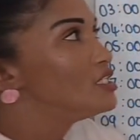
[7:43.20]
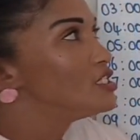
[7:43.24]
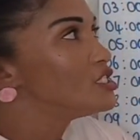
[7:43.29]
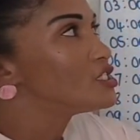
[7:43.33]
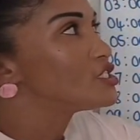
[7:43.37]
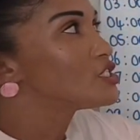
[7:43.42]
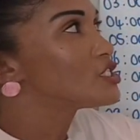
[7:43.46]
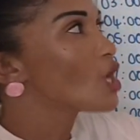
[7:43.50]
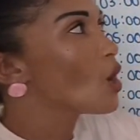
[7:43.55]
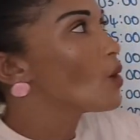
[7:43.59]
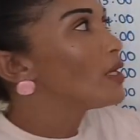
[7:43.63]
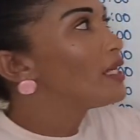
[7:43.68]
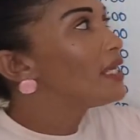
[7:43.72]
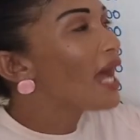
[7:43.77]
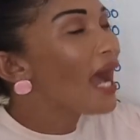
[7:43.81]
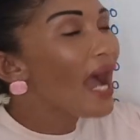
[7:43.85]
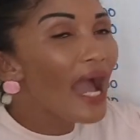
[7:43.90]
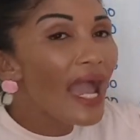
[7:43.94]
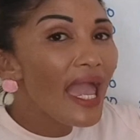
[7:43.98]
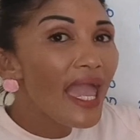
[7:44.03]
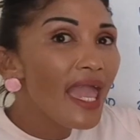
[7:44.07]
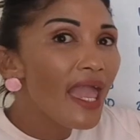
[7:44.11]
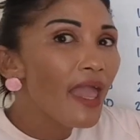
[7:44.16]
So in
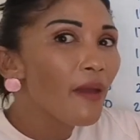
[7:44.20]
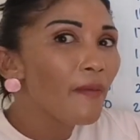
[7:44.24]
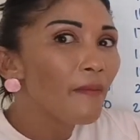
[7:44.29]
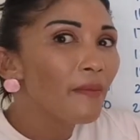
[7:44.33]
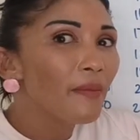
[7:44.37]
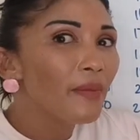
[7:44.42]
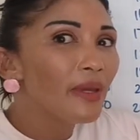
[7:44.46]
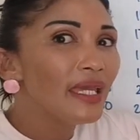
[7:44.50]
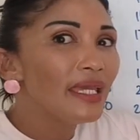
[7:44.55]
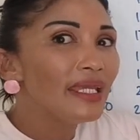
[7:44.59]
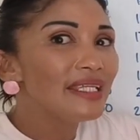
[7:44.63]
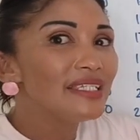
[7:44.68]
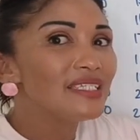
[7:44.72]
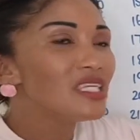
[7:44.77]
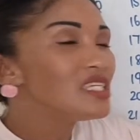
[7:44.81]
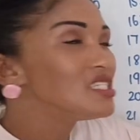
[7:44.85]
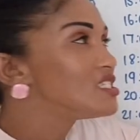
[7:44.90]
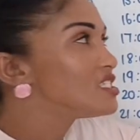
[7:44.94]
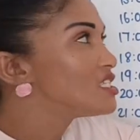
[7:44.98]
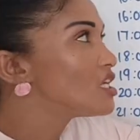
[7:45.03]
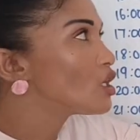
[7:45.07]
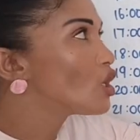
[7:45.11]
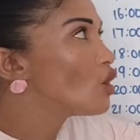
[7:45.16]
AM, it
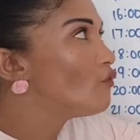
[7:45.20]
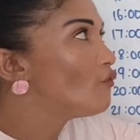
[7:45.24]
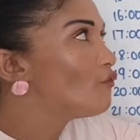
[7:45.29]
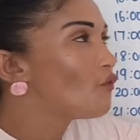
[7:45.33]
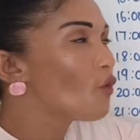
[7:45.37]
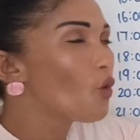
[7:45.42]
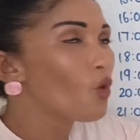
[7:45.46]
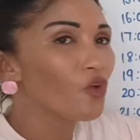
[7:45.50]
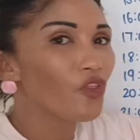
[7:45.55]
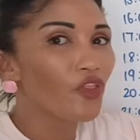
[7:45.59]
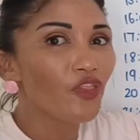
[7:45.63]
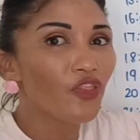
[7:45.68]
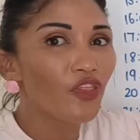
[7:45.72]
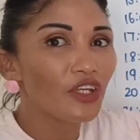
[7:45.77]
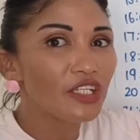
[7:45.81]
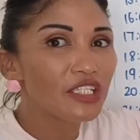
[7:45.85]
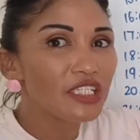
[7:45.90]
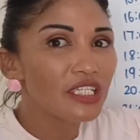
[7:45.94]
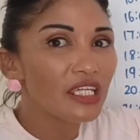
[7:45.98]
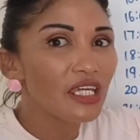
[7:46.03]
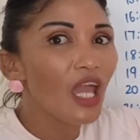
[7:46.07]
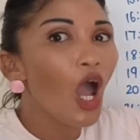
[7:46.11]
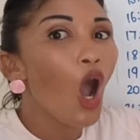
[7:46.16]
is
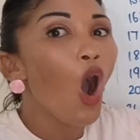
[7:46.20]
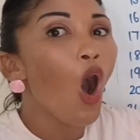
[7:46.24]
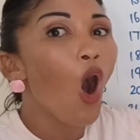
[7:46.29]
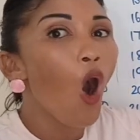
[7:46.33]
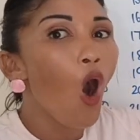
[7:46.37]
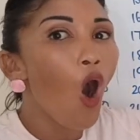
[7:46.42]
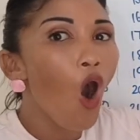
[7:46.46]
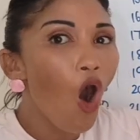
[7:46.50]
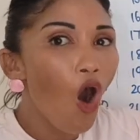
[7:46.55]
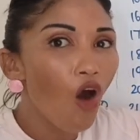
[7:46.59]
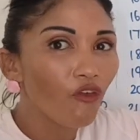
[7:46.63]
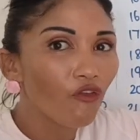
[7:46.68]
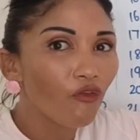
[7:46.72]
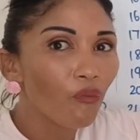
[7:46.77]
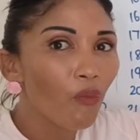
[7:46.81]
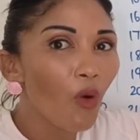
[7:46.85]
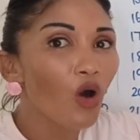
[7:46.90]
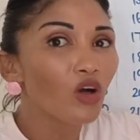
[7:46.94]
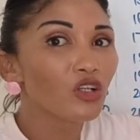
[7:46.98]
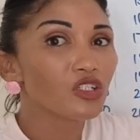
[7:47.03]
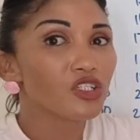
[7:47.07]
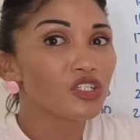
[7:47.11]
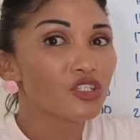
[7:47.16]
04:30, half
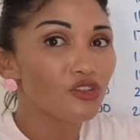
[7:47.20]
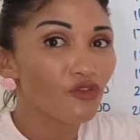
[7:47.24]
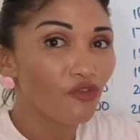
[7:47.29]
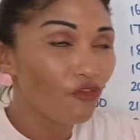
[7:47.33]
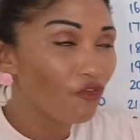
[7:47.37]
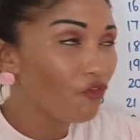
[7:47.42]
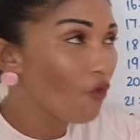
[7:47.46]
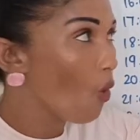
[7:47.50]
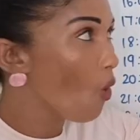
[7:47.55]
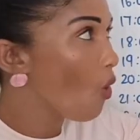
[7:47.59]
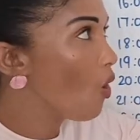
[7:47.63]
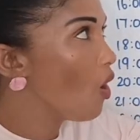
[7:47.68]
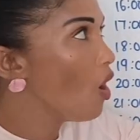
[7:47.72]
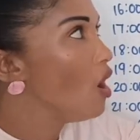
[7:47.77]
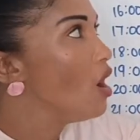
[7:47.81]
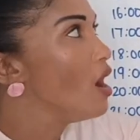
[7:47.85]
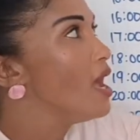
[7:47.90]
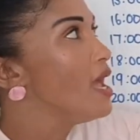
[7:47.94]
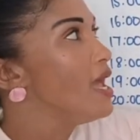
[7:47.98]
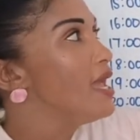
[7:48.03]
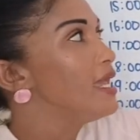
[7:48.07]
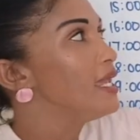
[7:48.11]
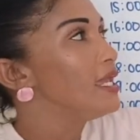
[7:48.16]
past 4.
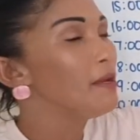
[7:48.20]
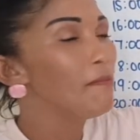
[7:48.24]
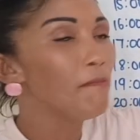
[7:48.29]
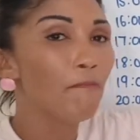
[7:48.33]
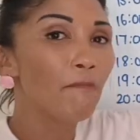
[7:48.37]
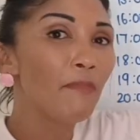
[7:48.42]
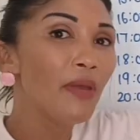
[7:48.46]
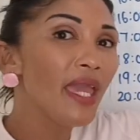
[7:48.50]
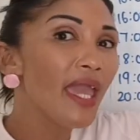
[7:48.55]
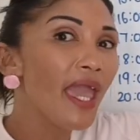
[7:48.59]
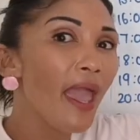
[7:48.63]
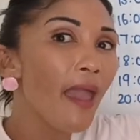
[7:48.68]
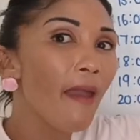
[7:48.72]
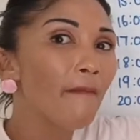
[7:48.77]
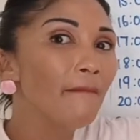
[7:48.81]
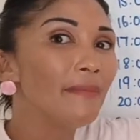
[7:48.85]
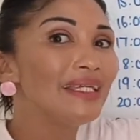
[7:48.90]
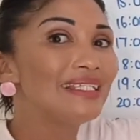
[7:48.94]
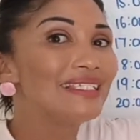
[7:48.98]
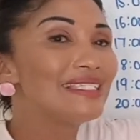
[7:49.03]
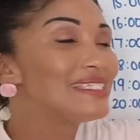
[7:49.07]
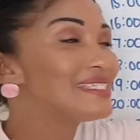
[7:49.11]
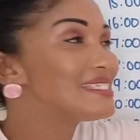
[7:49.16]
In PM,
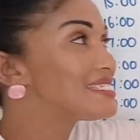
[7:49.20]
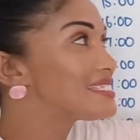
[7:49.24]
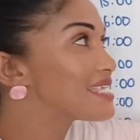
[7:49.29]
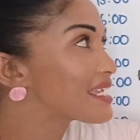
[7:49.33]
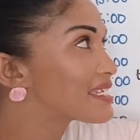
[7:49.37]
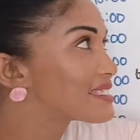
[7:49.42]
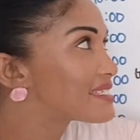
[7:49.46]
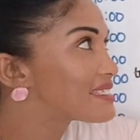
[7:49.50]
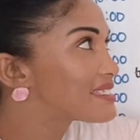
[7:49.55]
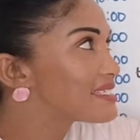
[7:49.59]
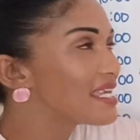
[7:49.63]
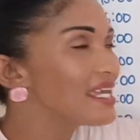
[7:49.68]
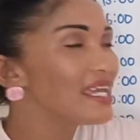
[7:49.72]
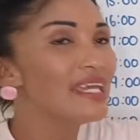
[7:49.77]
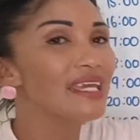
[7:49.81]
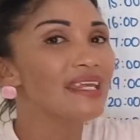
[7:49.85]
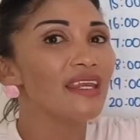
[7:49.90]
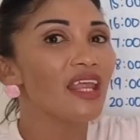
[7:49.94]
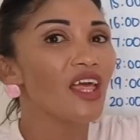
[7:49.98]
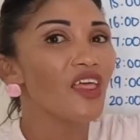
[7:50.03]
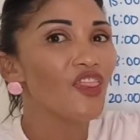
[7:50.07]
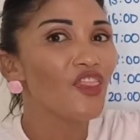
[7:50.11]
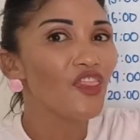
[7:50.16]
it's
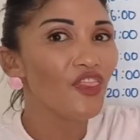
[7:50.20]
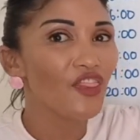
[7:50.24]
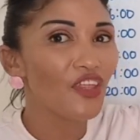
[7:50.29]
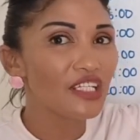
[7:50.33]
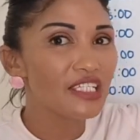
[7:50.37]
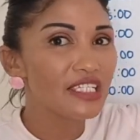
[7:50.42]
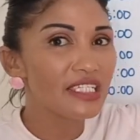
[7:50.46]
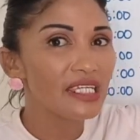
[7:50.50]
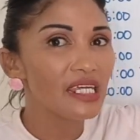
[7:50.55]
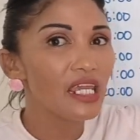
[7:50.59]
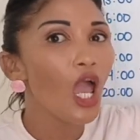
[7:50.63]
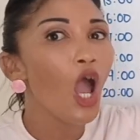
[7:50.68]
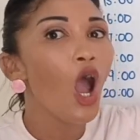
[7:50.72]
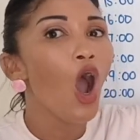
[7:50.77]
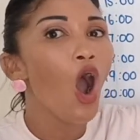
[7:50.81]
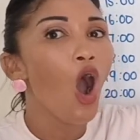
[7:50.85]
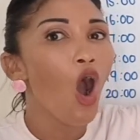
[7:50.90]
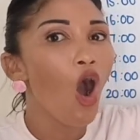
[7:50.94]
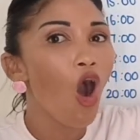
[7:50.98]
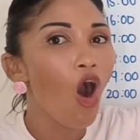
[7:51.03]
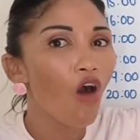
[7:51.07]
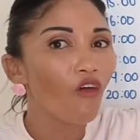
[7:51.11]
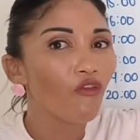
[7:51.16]
16:30,
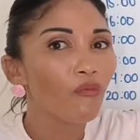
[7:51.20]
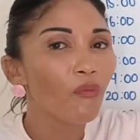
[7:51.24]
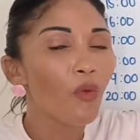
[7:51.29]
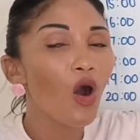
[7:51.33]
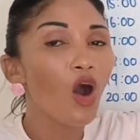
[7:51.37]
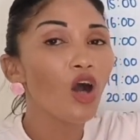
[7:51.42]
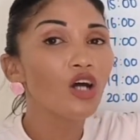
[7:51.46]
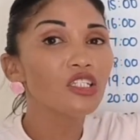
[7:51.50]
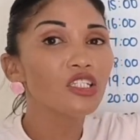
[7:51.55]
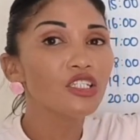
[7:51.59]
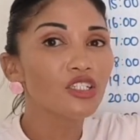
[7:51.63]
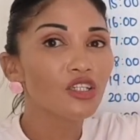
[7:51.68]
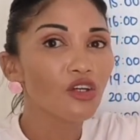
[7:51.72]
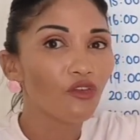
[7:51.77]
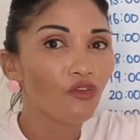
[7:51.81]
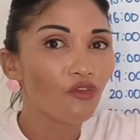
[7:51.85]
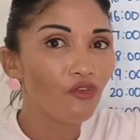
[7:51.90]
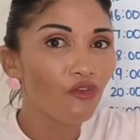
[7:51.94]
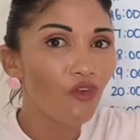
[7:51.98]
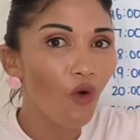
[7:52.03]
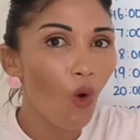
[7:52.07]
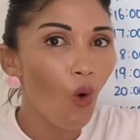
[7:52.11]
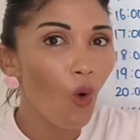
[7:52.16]
half past
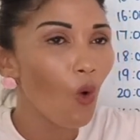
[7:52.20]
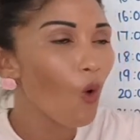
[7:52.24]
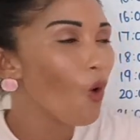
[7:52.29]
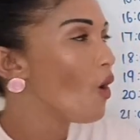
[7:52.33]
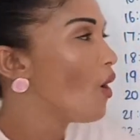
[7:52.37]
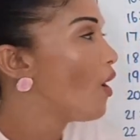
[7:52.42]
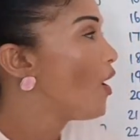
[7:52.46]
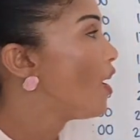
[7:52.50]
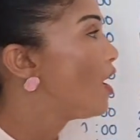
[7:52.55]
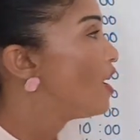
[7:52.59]
4.